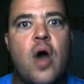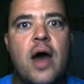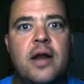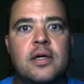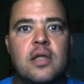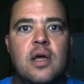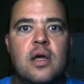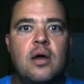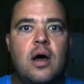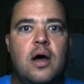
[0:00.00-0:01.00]
product,
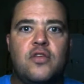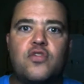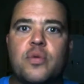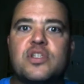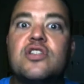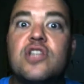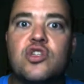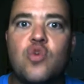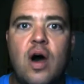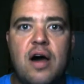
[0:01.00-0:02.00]
uh, the services
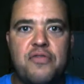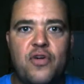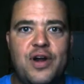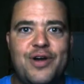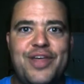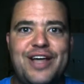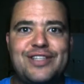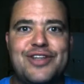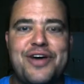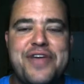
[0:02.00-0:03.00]
that you offer, and all that
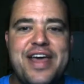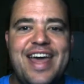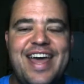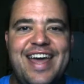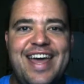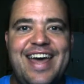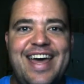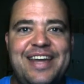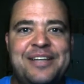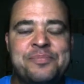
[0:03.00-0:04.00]
stuff. and,
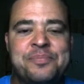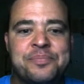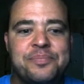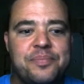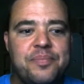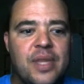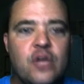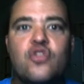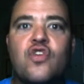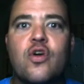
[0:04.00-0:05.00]
and
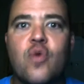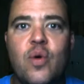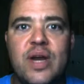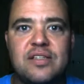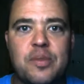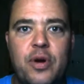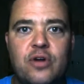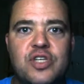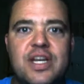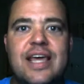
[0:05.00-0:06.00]
you start growing as a
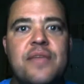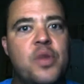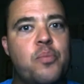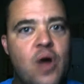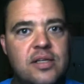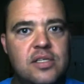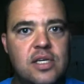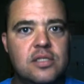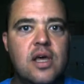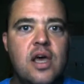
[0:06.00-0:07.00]
person in the
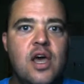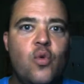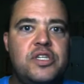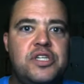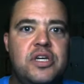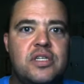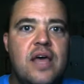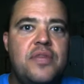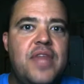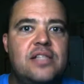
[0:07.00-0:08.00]
process, which is
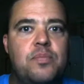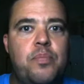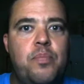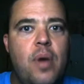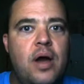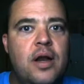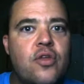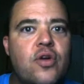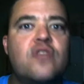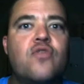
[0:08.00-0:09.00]
that's
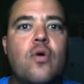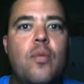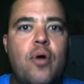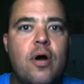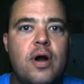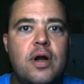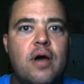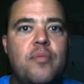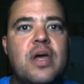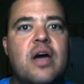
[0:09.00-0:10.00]
another integral part
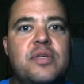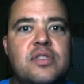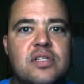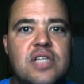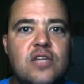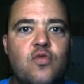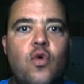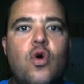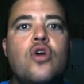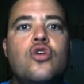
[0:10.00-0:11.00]
of becoming
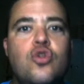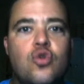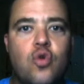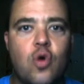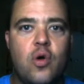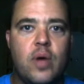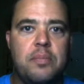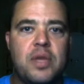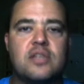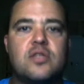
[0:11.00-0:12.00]
successful, you growing,
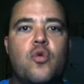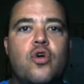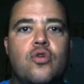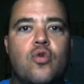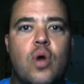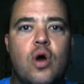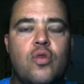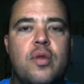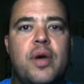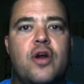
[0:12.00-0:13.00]
because the more you grow,
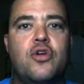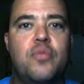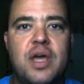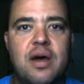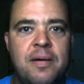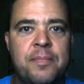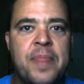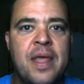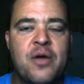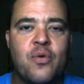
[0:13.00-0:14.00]
the better you become,
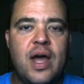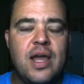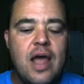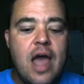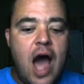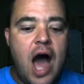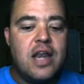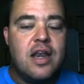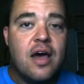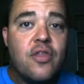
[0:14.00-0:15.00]
right?
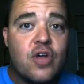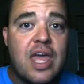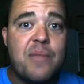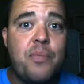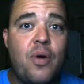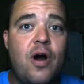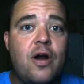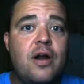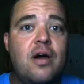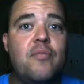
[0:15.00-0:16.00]
Another key
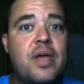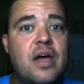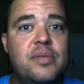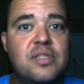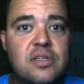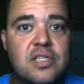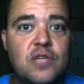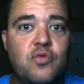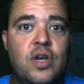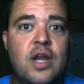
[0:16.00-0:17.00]
part of becoming
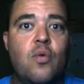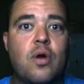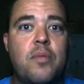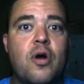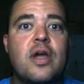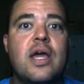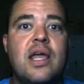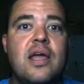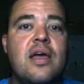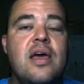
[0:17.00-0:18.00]
successful in network
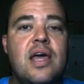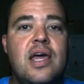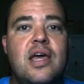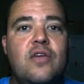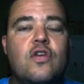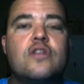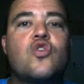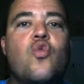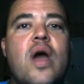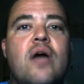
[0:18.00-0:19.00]
marketing is
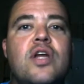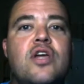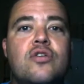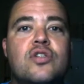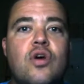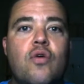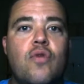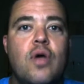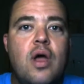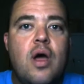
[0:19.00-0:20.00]
surrounding yourself
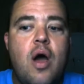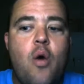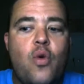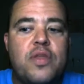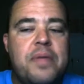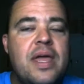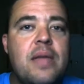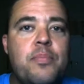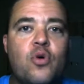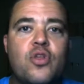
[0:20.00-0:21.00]
with
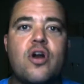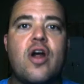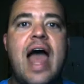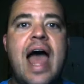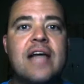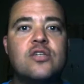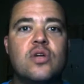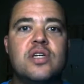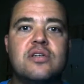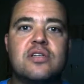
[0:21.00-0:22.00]
people that are
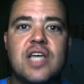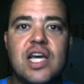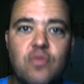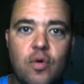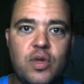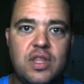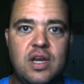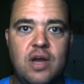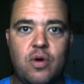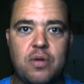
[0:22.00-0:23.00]
actually successful
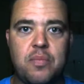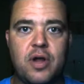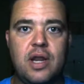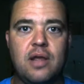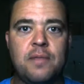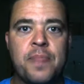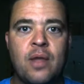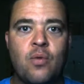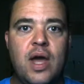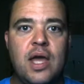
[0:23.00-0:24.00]
within network marketing,
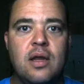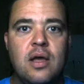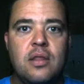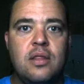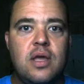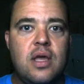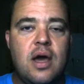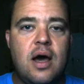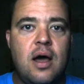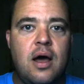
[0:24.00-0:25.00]
right? The
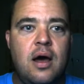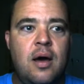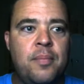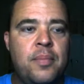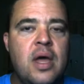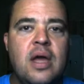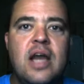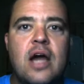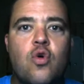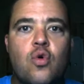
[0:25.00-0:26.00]
uh, um,
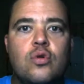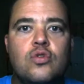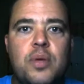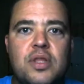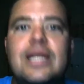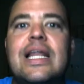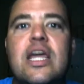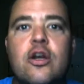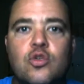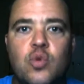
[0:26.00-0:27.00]
not gurus, but the
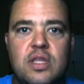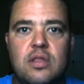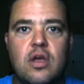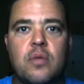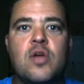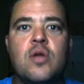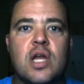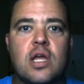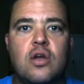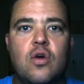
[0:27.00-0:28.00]
leaders within the
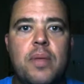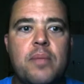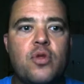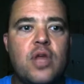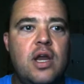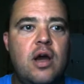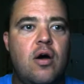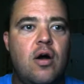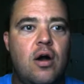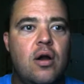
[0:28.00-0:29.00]
community. You know, people that
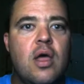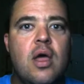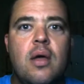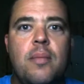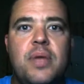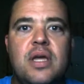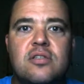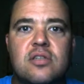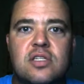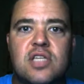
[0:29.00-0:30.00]
are being
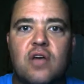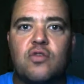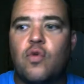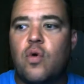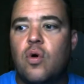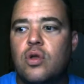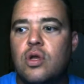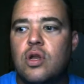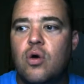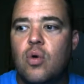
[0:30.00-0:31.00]
successful.
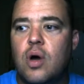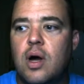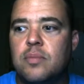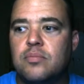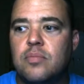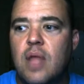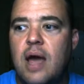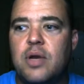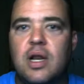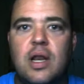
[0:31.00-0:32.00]
You know, um,
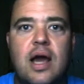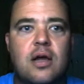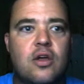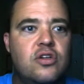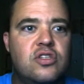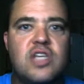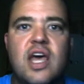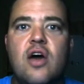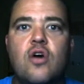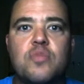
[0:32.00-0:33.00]
having a lot of good
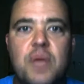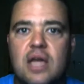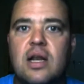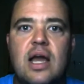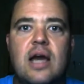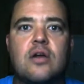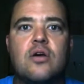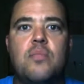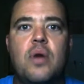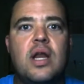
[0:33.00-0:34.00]
sales, making a lot of
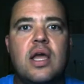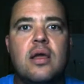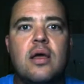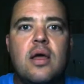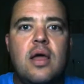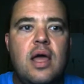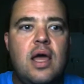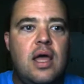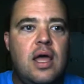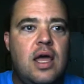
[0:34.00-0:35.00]
good money,
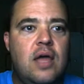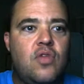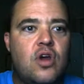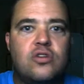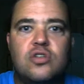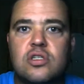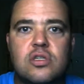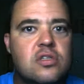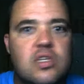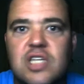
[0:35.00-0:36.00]
and, and that are
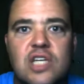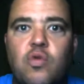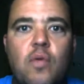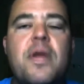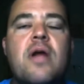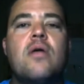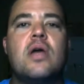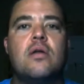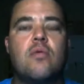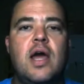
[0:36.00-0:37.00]
just successful.
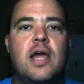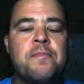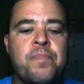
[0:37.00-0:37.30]
Period. Right?